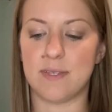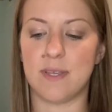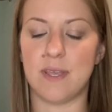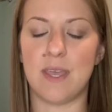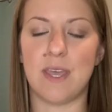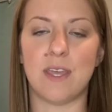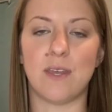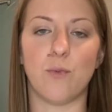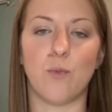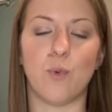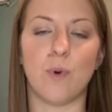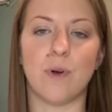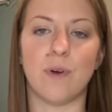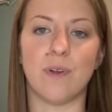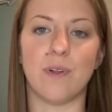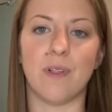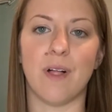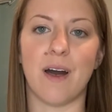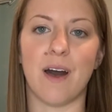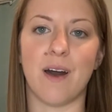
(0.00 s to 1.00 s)
it
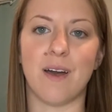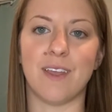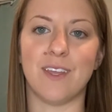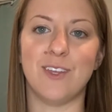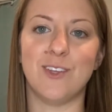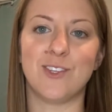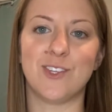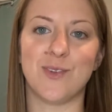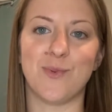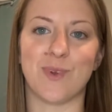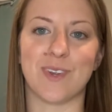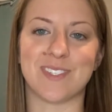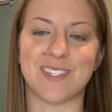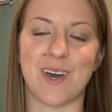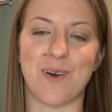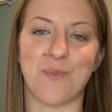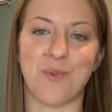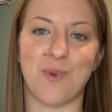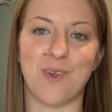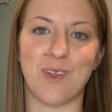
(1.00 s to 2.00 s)
will usually works out pretty